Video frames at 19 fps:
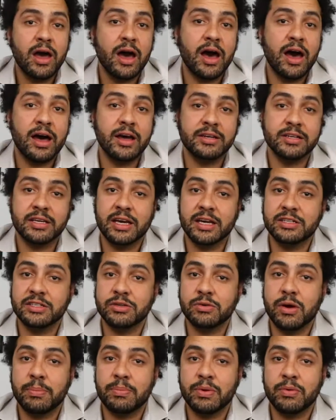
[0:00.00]
to get
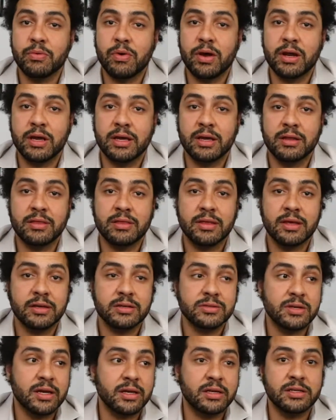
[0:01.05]
you up and running in
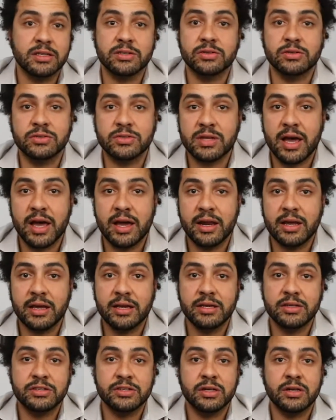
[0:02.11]
things like digital
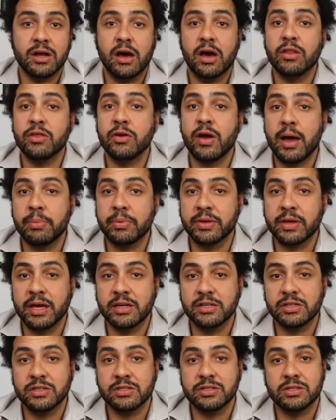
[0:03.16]
signage and other
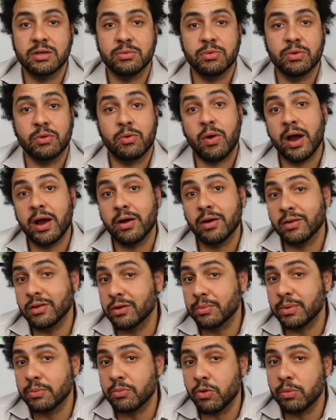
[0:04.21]
applications that require a little
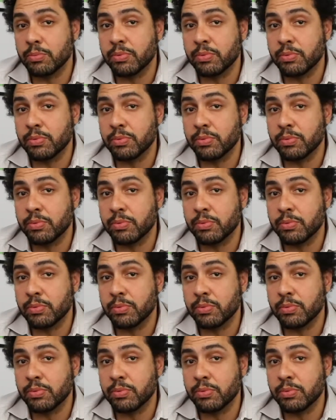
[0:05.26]
bit more